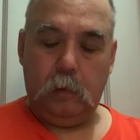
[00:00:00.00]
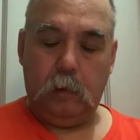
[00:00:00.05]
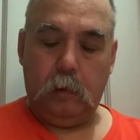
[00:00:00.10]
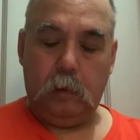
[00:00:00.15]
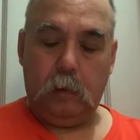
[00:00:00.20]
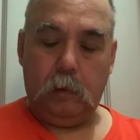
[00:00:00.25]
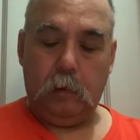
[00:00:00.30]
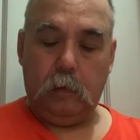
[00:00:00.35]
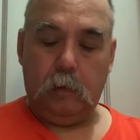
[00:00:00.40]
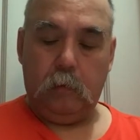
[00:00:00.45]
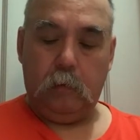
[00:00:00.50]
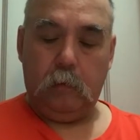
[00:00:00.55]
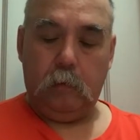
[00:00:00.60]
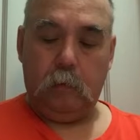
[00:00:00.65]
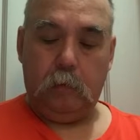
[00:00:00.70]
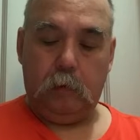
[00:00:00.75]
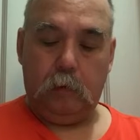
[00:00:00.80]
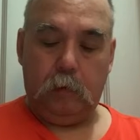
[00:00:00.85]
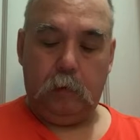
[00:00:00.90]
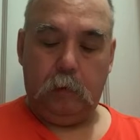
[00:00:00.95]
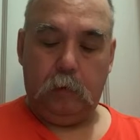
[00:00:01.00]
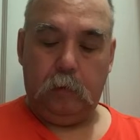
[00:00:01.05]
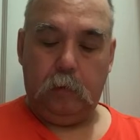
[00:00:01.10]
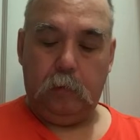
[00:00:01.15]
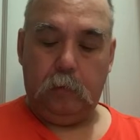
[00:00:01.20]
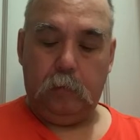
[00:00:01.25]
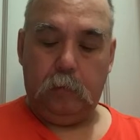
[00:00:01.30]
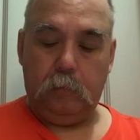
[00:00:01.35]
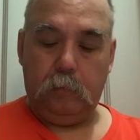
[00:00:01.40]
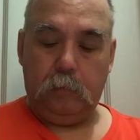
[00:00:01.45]
Lego
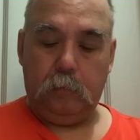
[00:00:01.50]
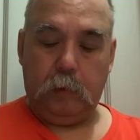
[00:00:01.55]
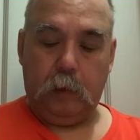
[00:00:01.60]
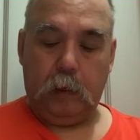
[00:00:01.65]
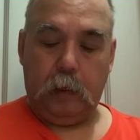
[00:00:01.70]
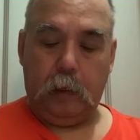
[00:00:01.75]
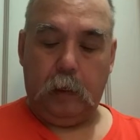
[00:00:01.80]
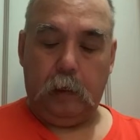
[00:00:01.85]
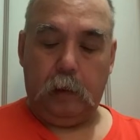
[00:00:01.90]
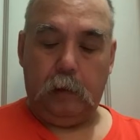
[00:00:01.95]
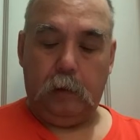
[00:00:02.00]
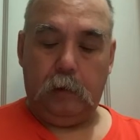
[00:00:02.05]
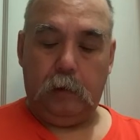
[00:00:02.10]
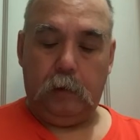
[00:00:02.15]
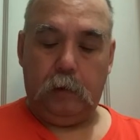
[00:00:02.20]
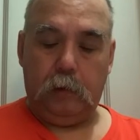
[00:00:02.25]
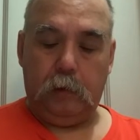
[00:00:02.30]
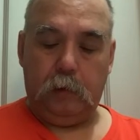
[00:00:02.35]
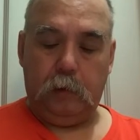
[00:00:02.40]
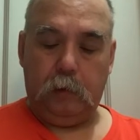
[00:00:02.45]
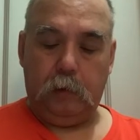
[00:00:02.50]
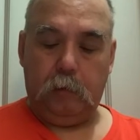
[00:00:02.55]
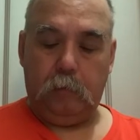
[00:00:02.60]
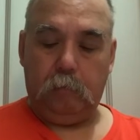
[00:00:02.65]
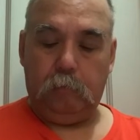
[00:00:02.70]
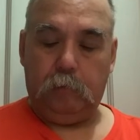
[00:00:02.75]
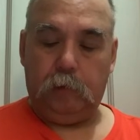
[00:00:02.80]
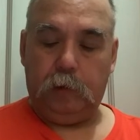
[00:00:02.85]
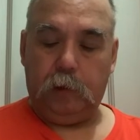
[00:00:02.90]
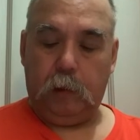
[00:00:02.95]

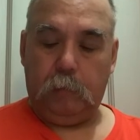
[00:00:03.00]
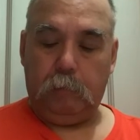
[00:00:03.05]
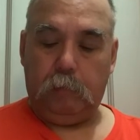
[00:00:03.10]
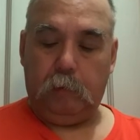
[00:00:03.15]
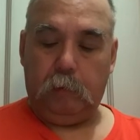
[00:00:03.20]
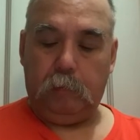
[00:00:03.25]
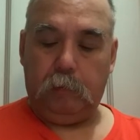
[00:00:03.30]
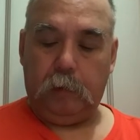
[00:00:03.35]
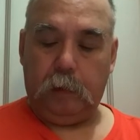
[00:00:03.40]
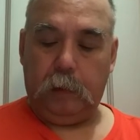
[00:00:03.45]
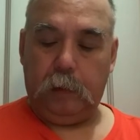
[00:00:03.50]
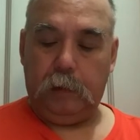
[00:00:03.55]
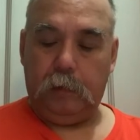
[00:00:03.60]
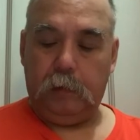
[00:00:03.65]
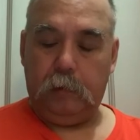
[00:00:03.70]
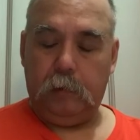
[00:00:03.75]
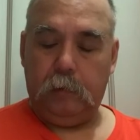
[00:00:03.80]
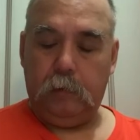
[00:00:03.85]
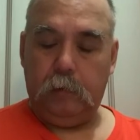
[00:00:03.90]
2x2 jumper plate.